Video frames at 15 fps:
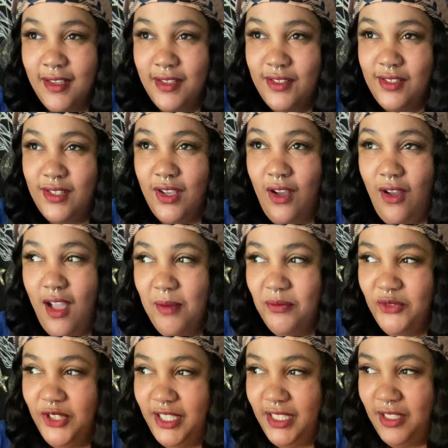So I'm
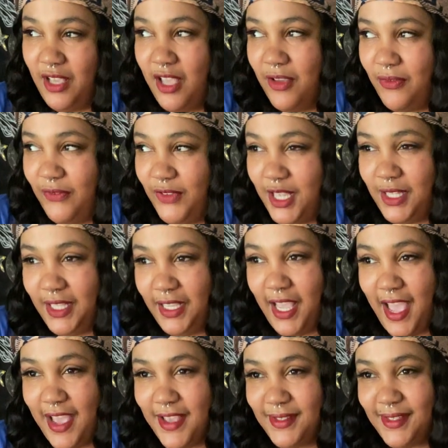really feeling
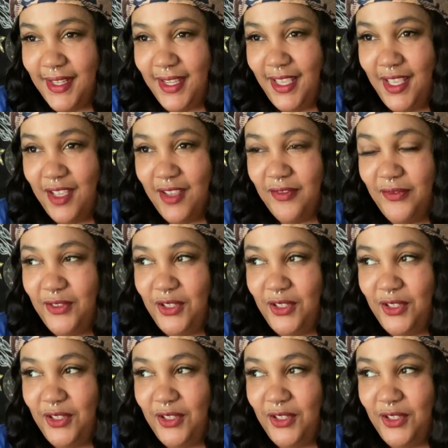as if,